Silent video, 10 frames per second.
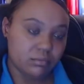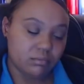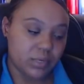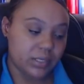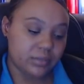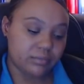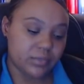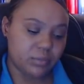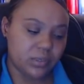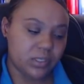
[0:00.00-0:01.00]
But
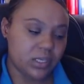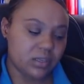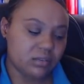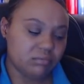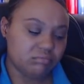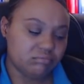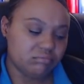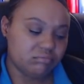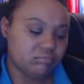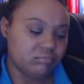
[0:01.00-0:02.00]
the bullying
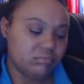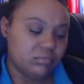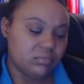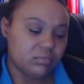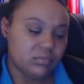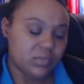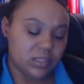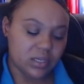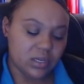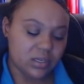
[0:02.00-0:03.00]

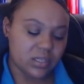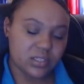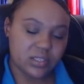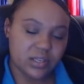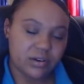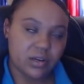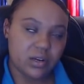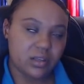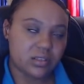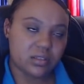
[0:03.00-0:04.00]
and the
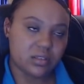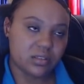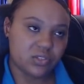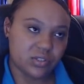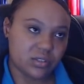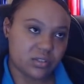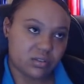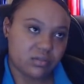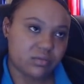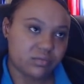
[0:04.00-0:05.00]
unnecessariness is
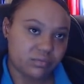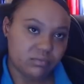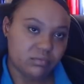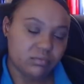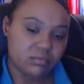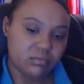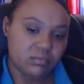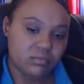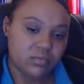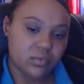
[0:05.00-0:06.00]
just
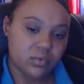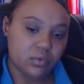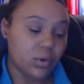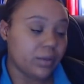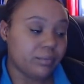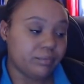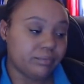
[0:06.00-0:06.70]
what?